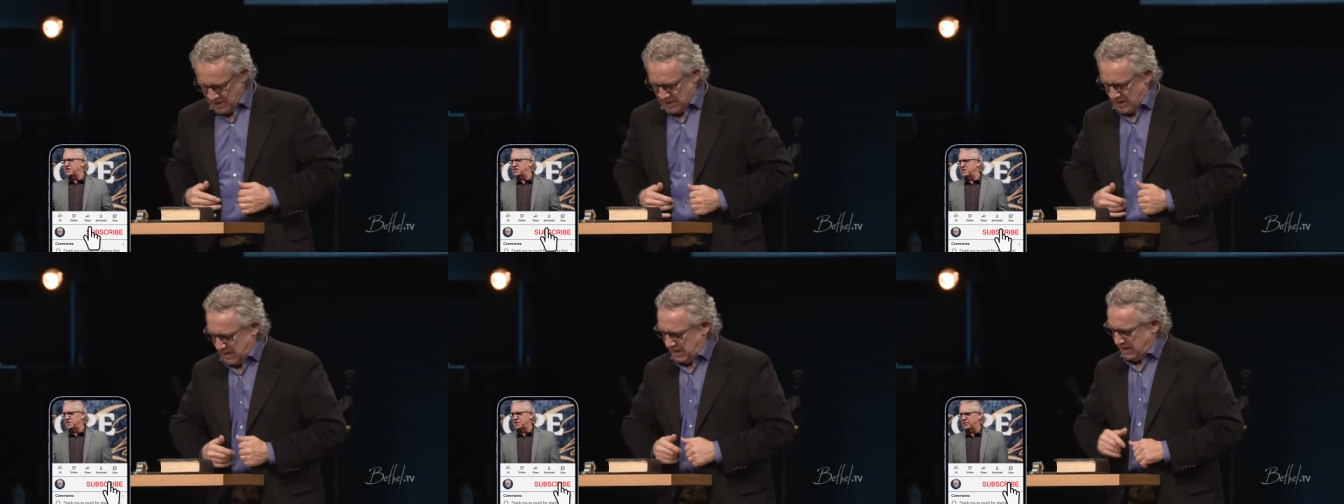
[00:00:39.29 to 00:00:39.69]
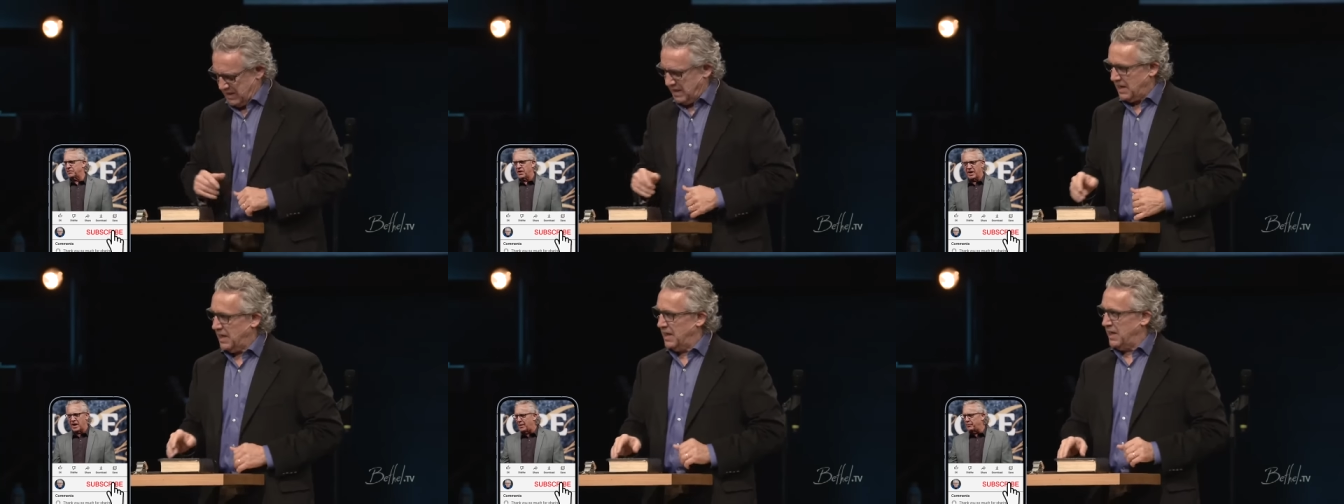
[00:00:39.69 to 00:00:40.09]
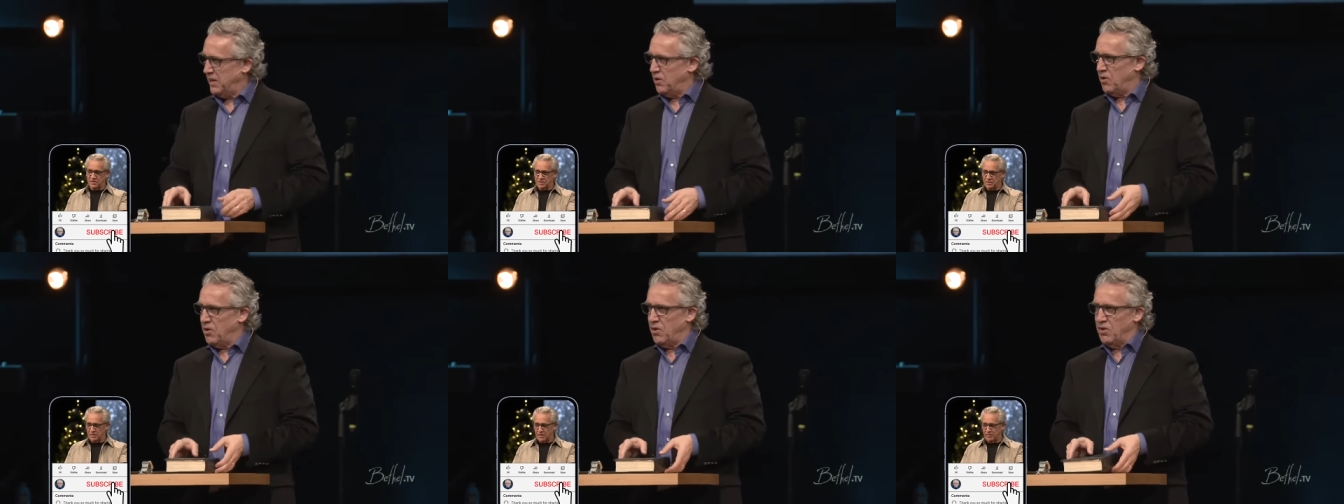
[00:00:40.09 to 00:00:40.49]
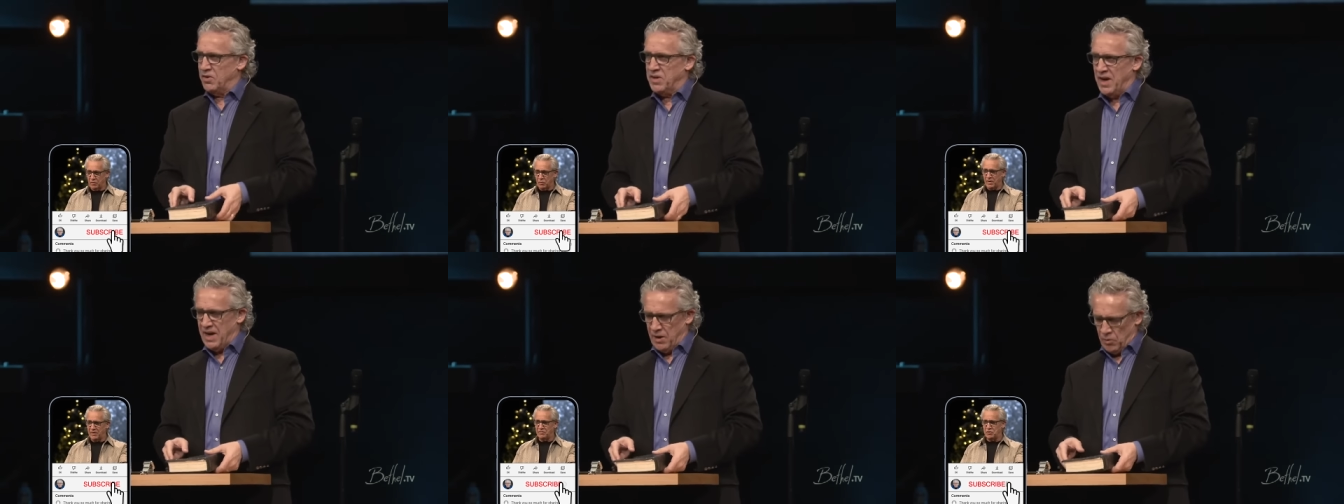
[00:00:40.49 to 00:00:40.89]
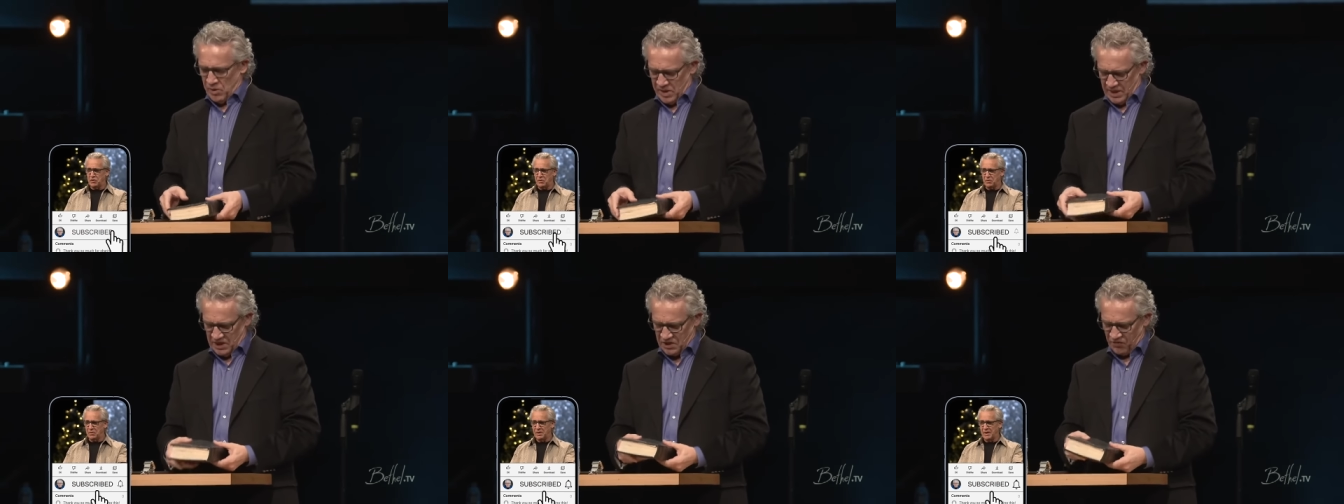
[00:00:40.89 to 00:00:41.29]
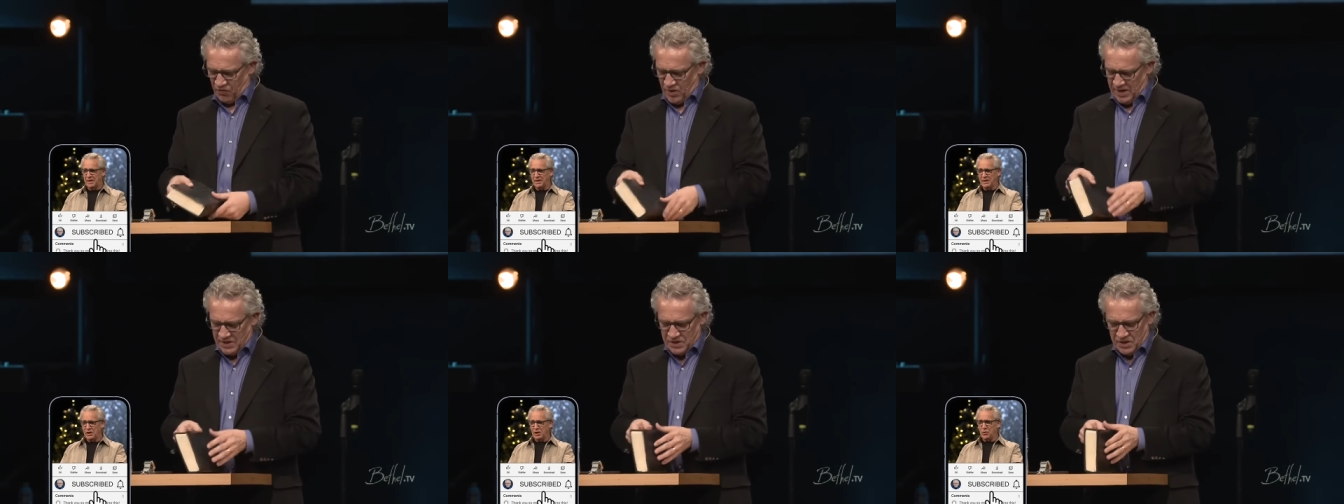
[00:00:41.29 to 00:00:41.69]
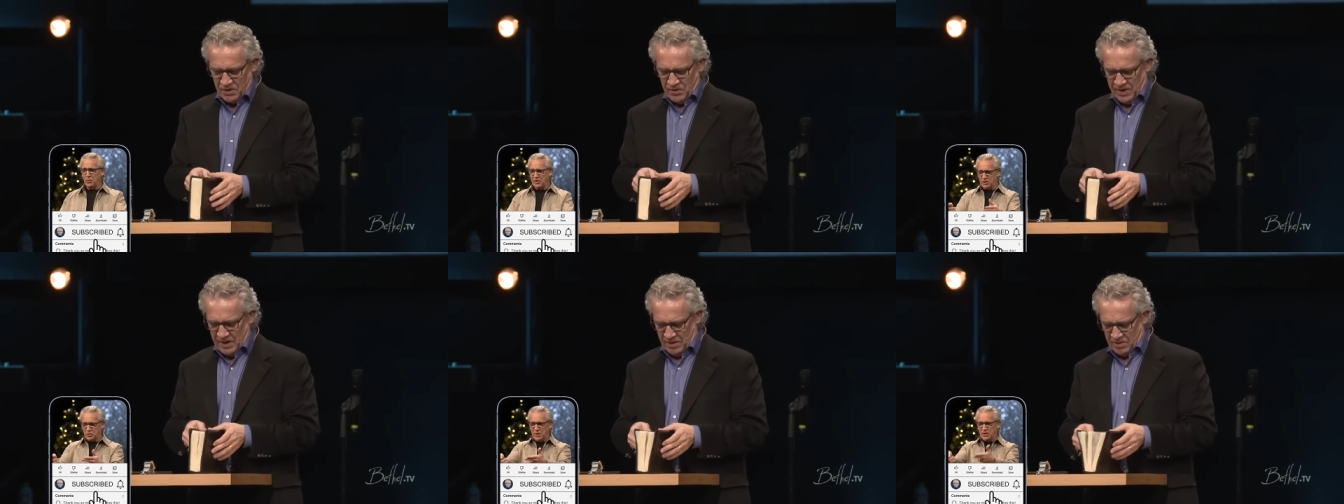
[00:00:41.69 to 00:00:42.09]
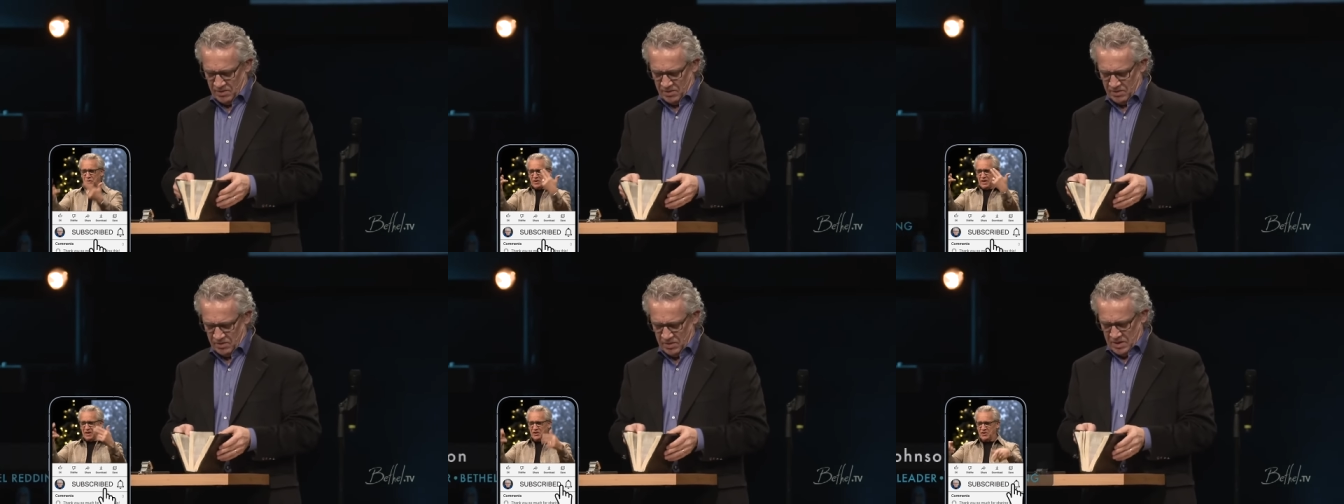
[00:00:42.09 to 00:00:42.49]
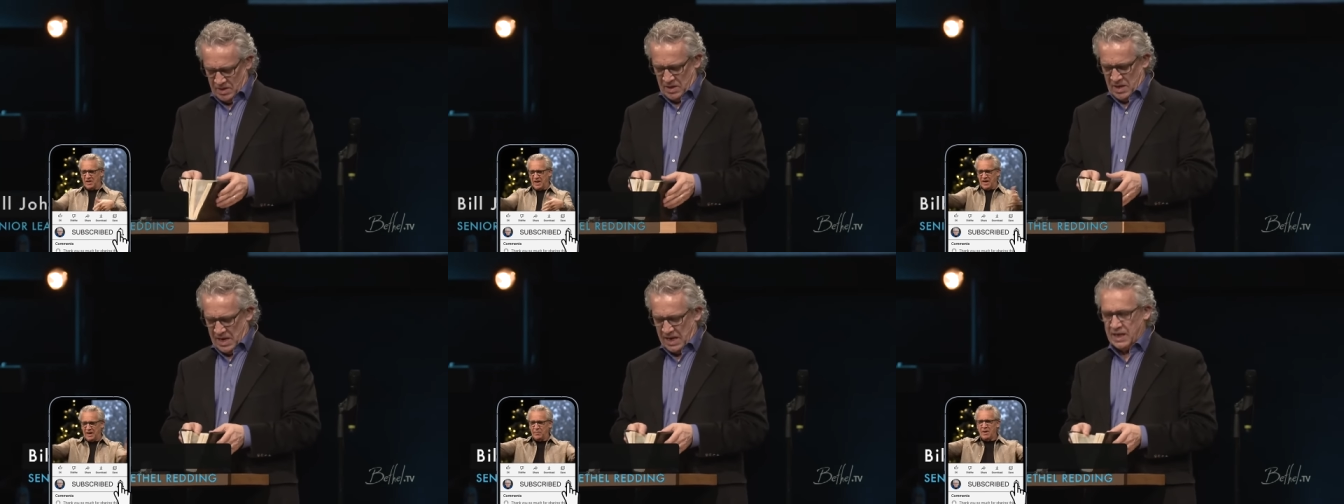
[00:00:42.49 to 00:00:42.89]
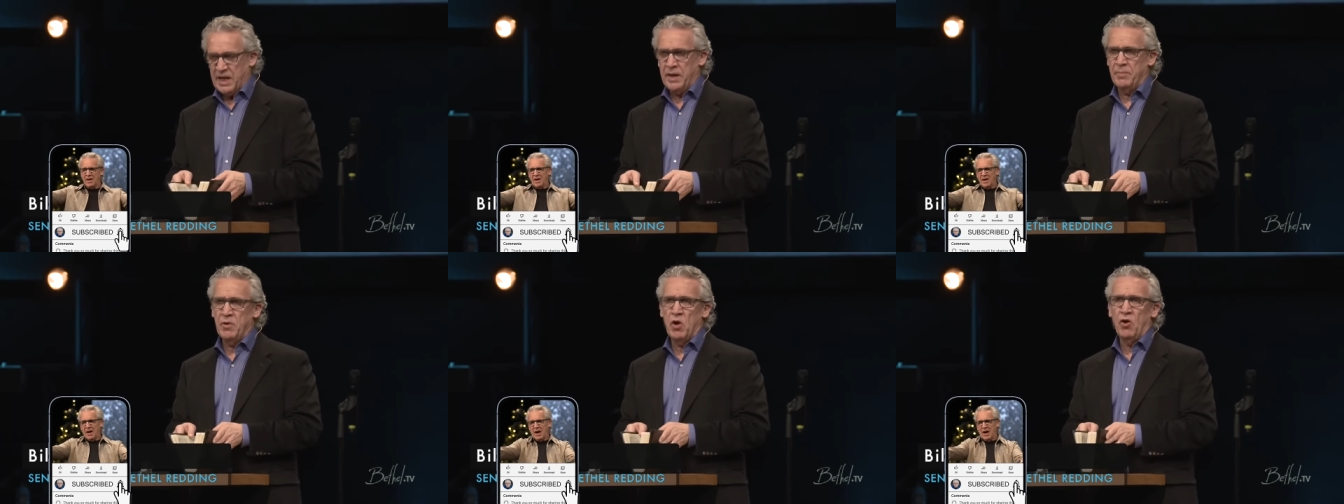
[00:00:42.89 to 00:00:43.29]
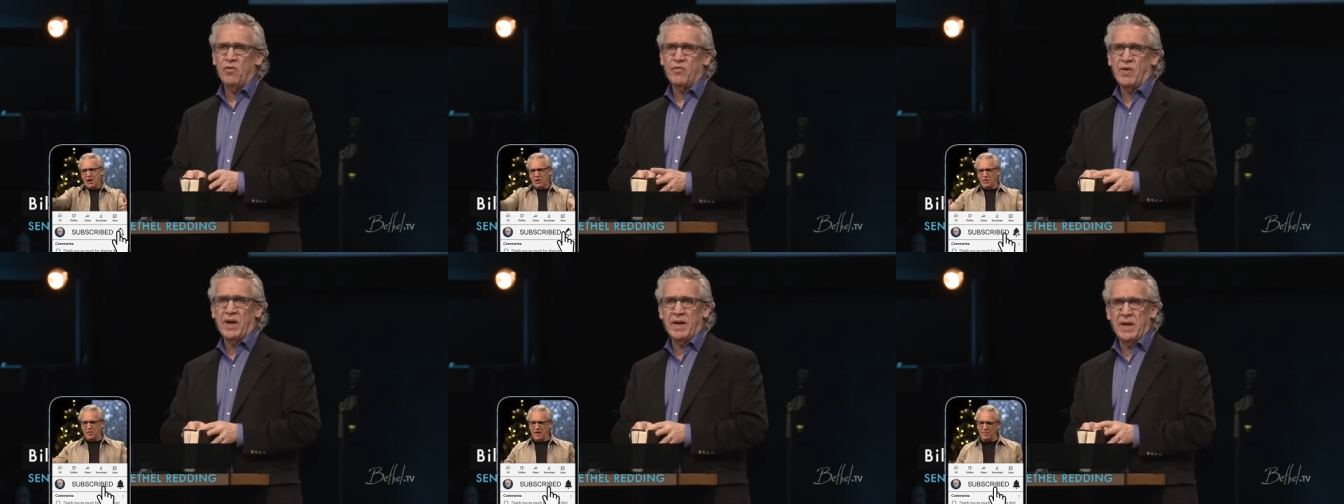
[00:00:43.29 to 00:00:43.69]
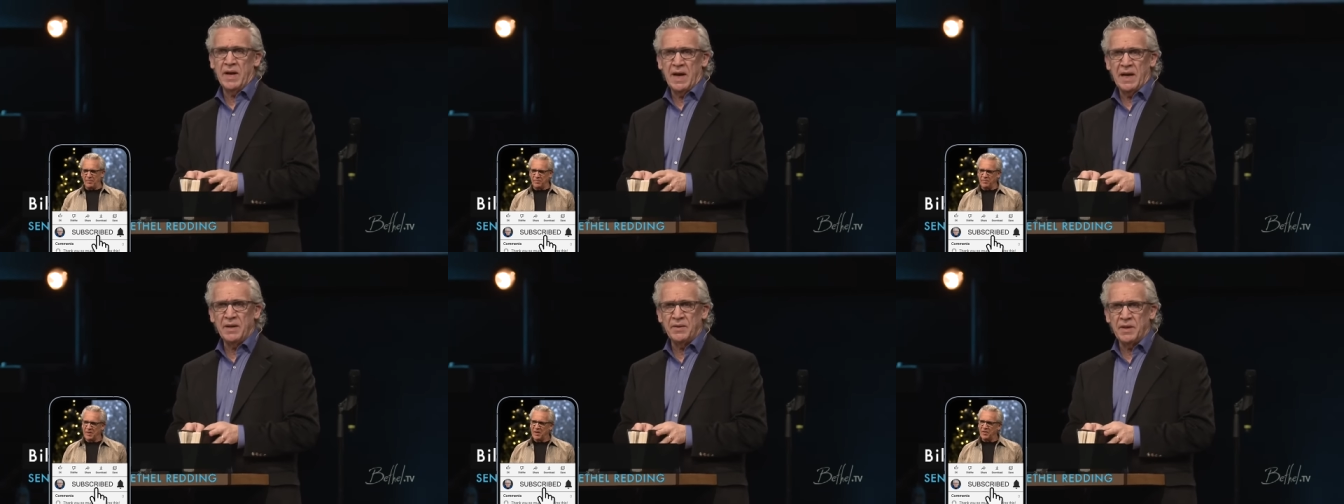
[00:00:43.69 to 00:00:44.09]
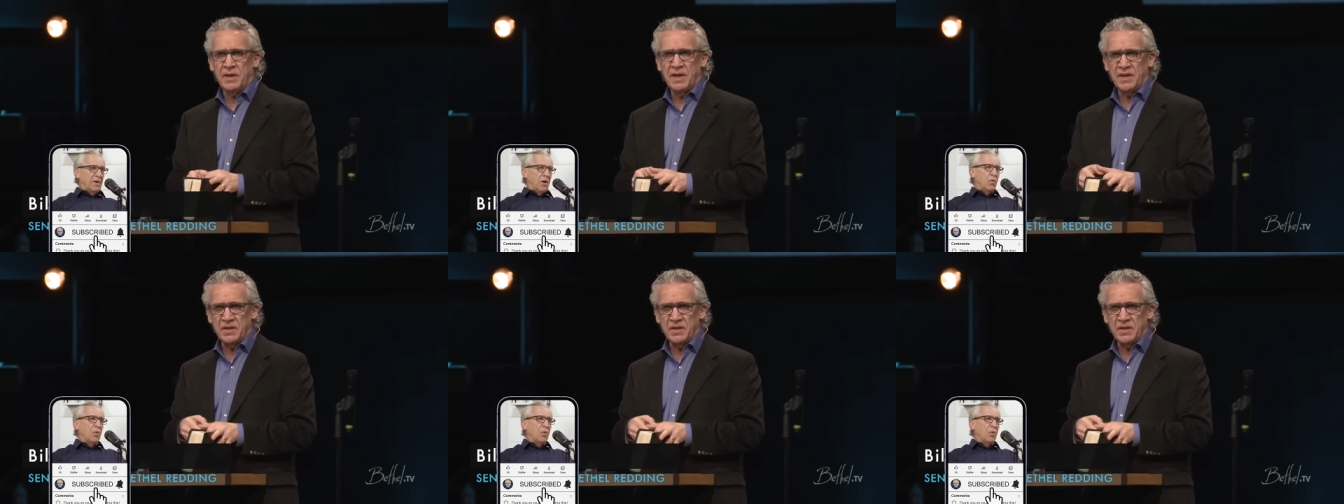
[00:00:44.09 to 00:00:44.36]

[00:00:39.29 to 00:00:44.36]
I let all our Taiwanese friends that are here, I let them know Friday night that